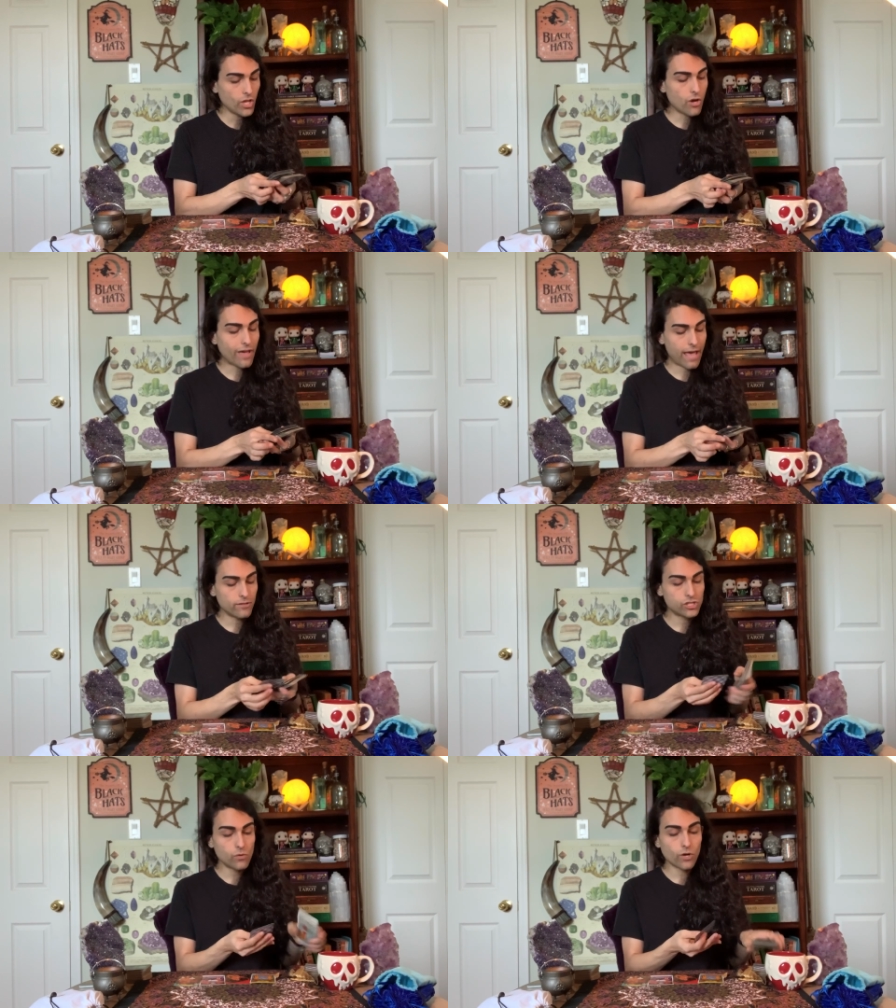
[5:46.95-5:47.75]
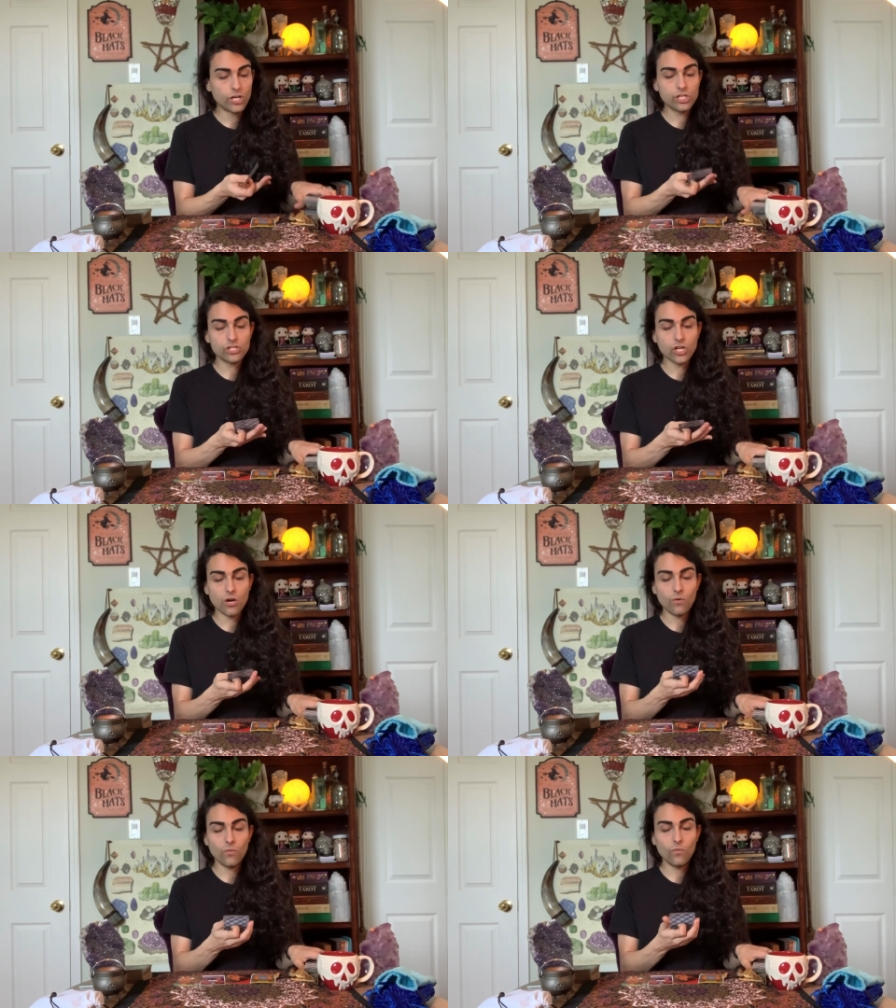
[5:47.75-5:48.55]
Okay, so we're going to
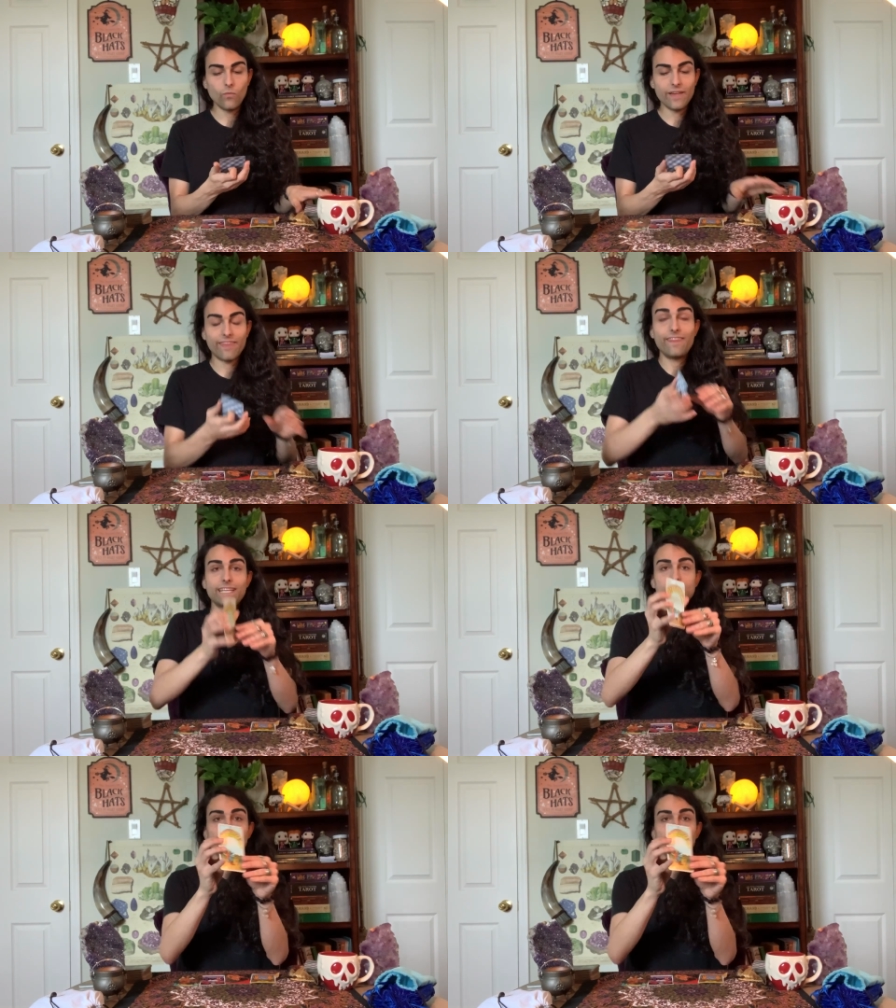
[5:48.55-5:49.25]
start with this